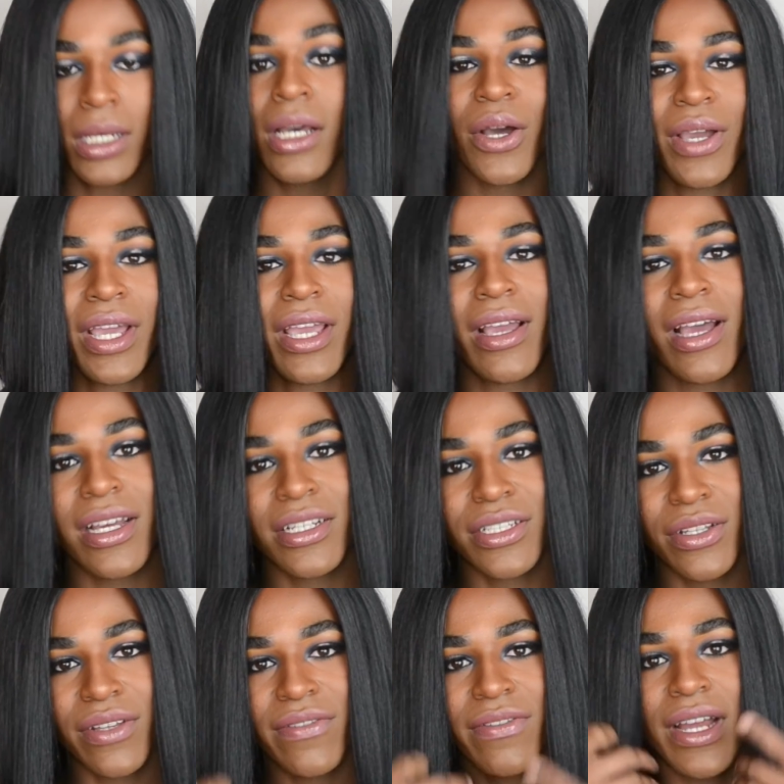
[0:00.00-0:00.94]
okay guys,
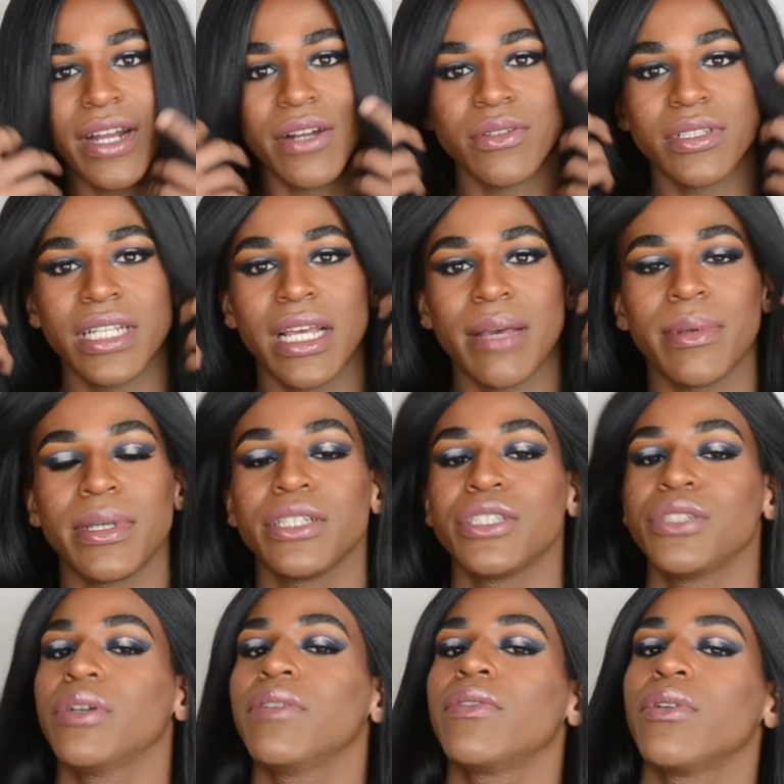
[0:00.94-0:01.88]
so the final step is
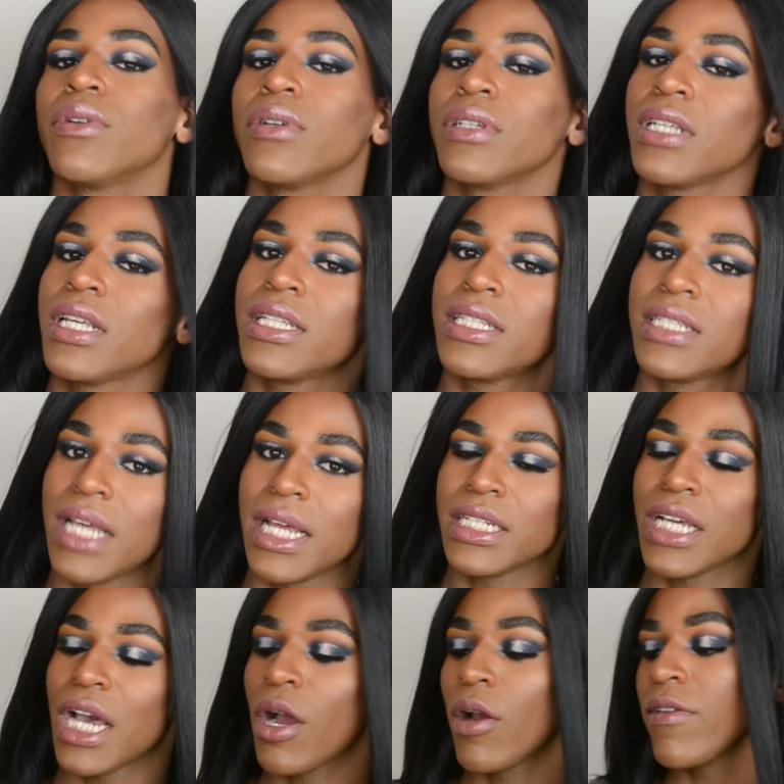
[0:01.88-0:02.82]
to of course
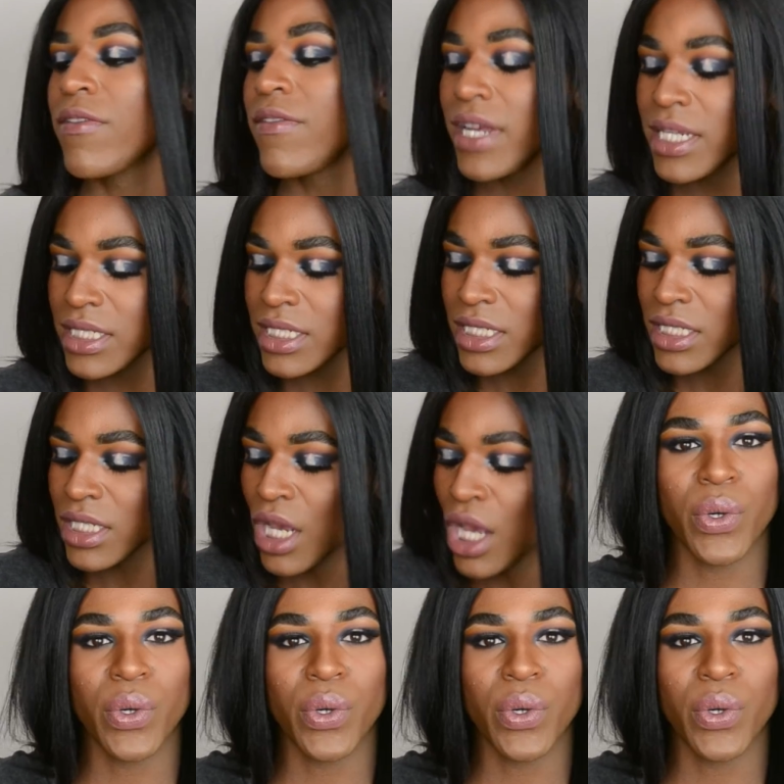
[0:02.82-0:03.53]
set our faces.